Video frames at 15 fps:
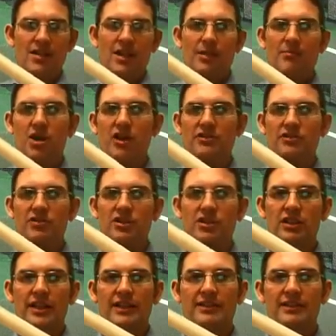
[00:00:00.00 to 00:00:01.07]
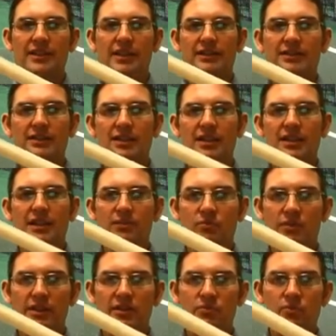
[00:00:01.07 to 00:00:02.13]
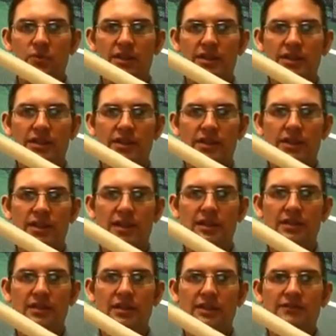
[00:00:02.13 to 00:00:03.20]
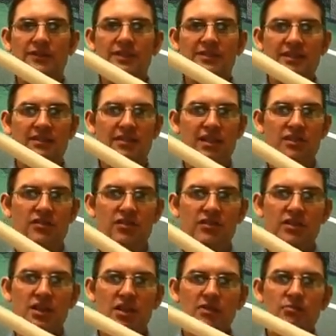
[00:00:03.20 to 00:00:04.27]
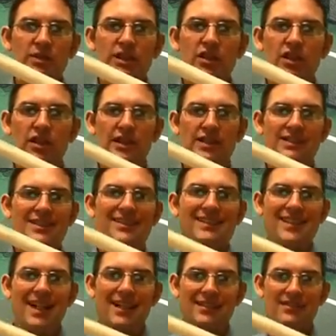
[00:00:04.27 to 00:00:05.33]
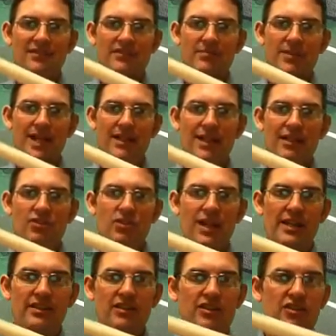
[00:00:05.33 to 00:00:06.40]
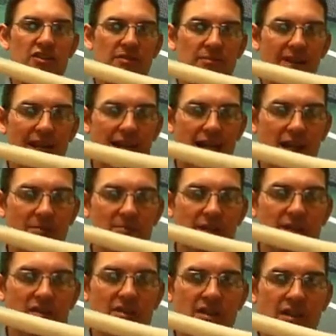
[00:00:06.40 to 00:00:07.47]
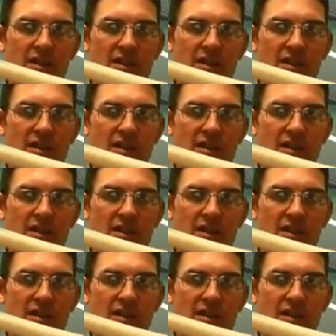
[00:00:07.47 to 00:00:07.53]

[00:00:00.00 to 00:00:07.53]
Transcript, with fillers: I'm also collecting uh, and working with a physics teacher regarding the science of the bat, like trying to determine how much